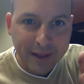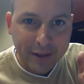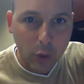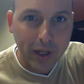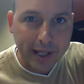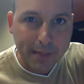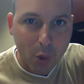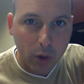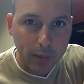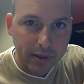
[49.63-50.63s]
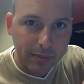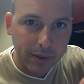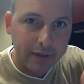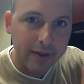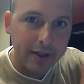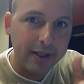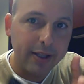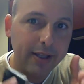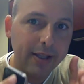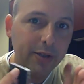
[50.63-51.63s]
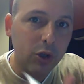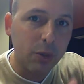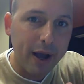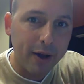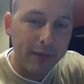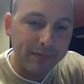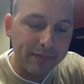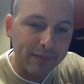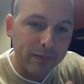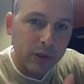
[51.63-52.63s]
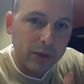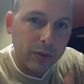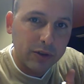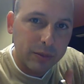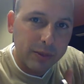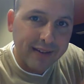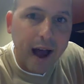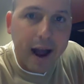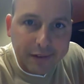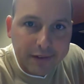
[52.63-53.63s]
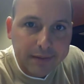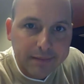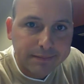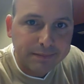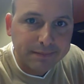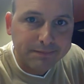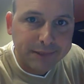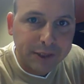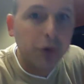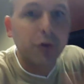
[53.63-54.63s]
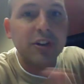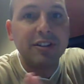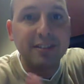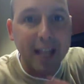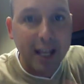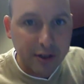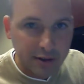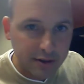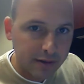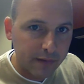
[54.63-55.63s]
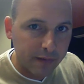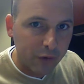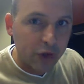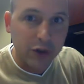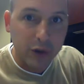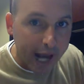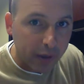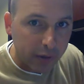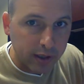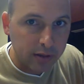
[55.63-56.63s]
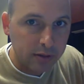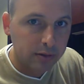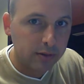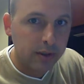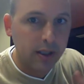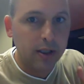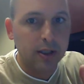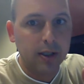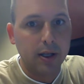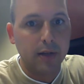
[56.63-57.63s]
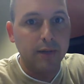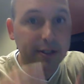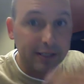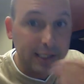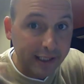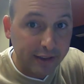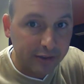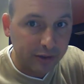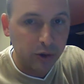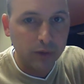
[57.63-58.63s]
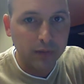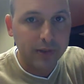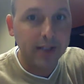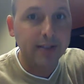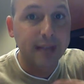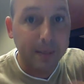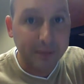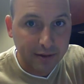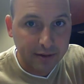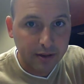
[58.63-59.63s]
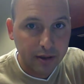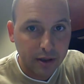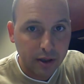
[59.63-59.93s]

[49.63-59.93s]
Don't want to get morbid, but it's all about when somebody dies, you go through these stages. First, you're angry. And eventually, it leads to the acceptance.